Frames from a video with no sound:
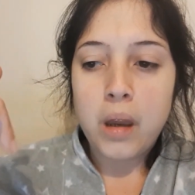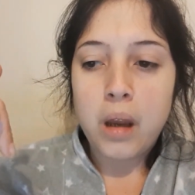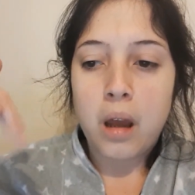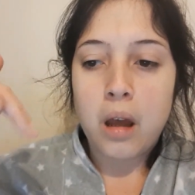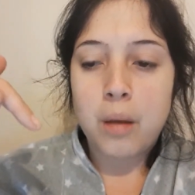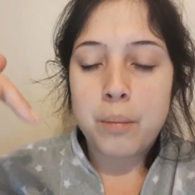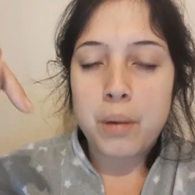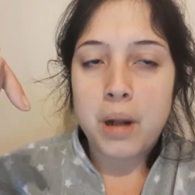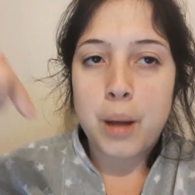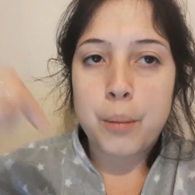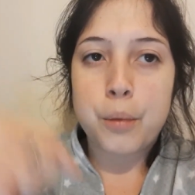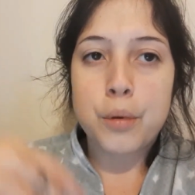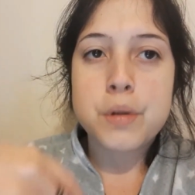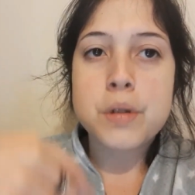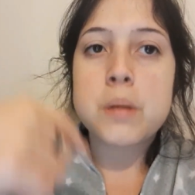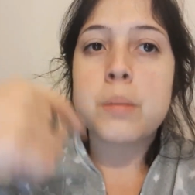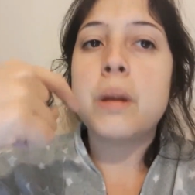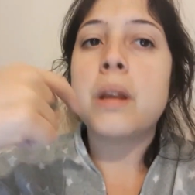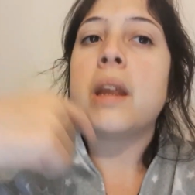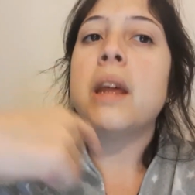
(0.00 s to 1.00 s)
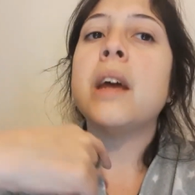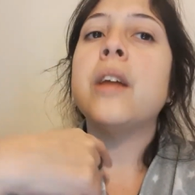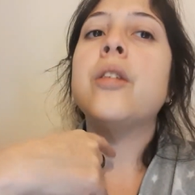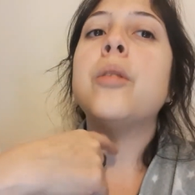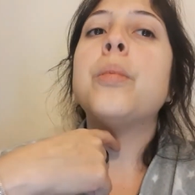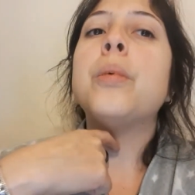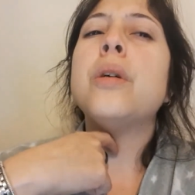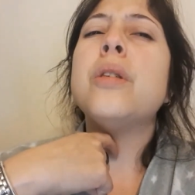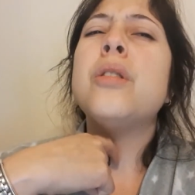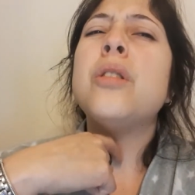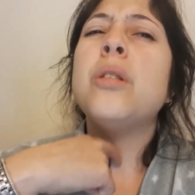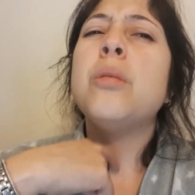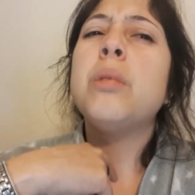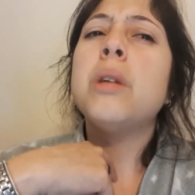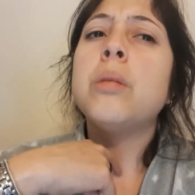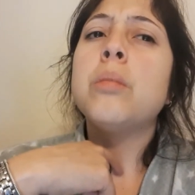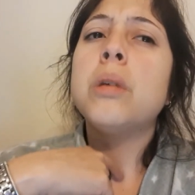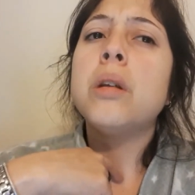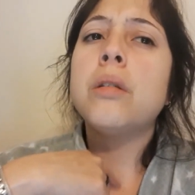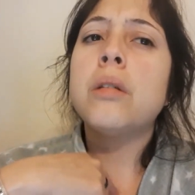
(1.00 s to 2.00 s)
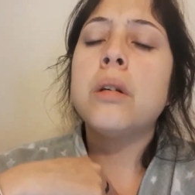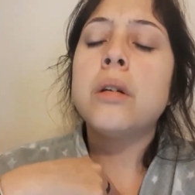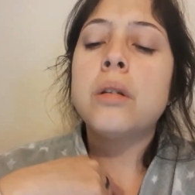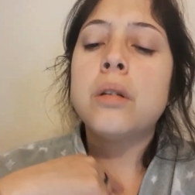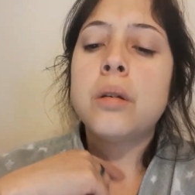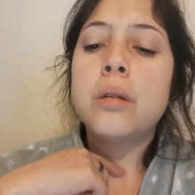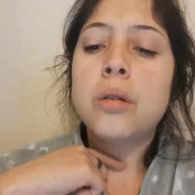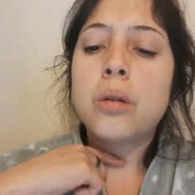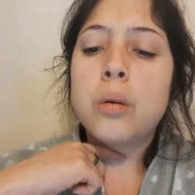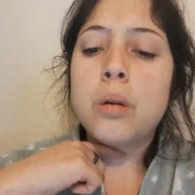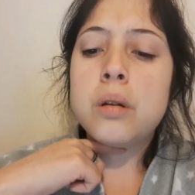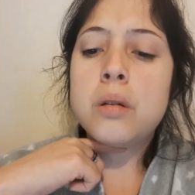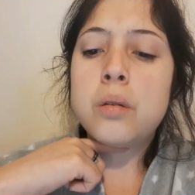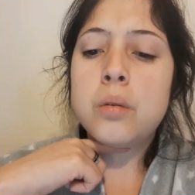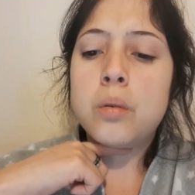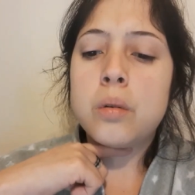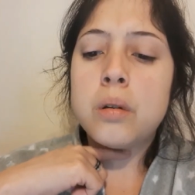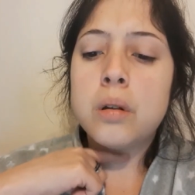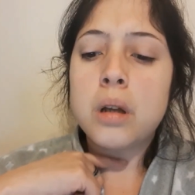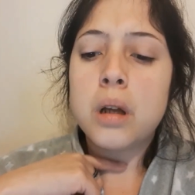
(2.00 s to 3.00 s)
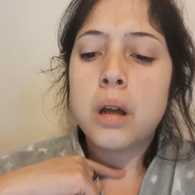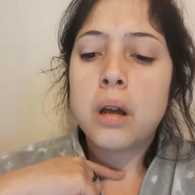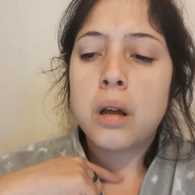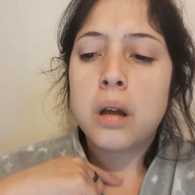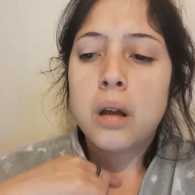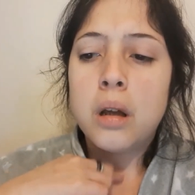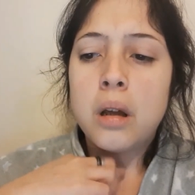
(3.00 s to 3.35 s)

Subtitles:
laparoscopy, they had to put a tube down my throat, so it's quite sore today.